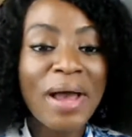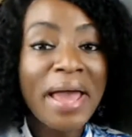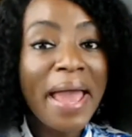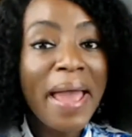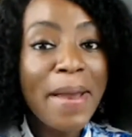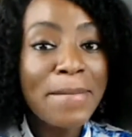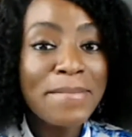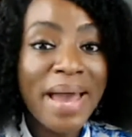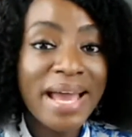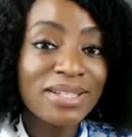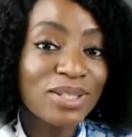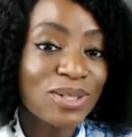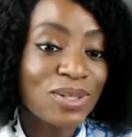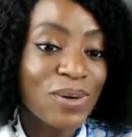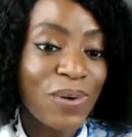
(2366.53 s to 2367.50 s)
a
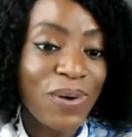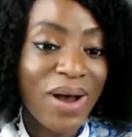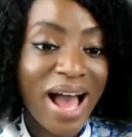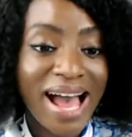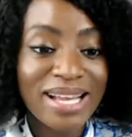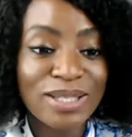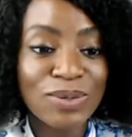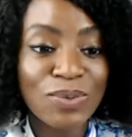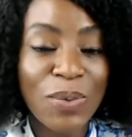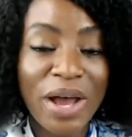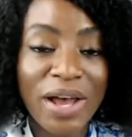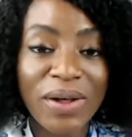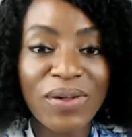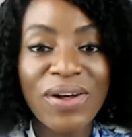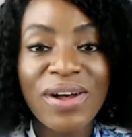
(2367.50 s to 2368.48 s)
mentor as
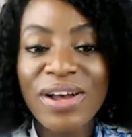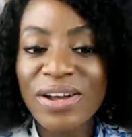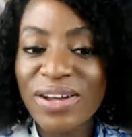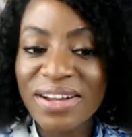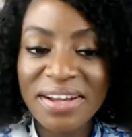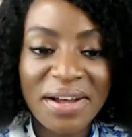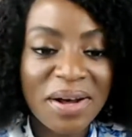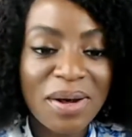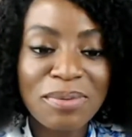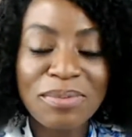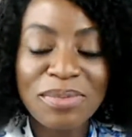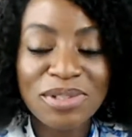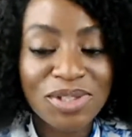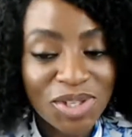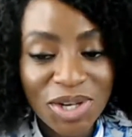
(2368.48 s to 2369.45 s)
well,
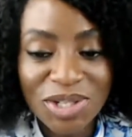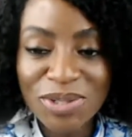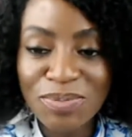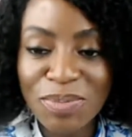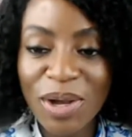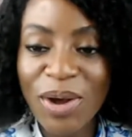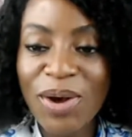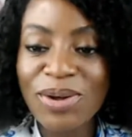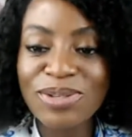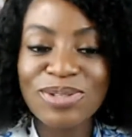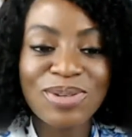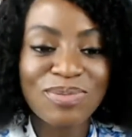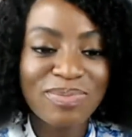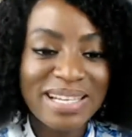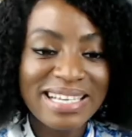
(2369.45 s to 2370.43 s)
just because.
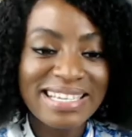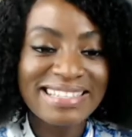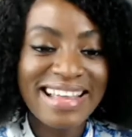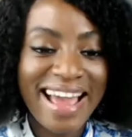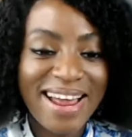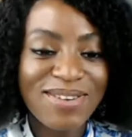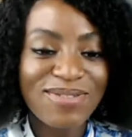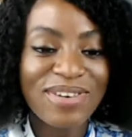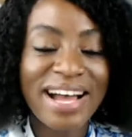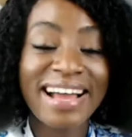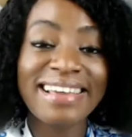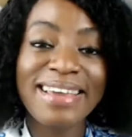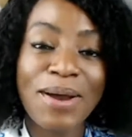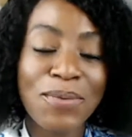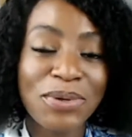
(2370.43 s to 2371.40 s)
So please head over
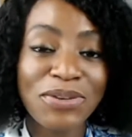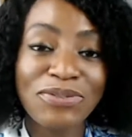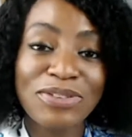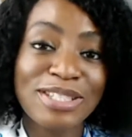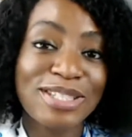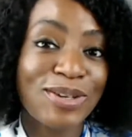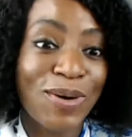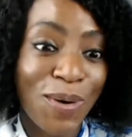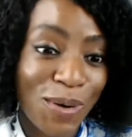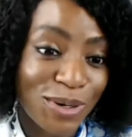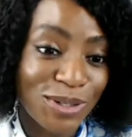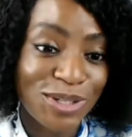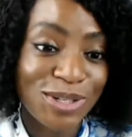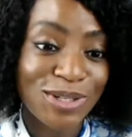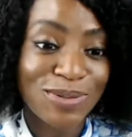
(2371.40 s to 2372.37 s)
and get one of these
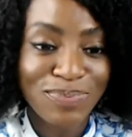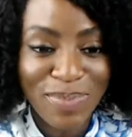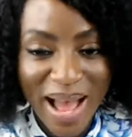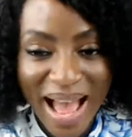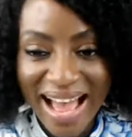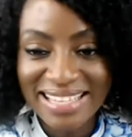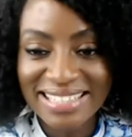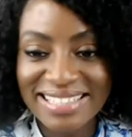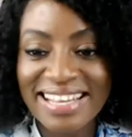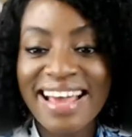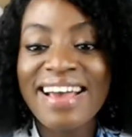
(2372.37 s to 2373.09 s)
gorgeous bags.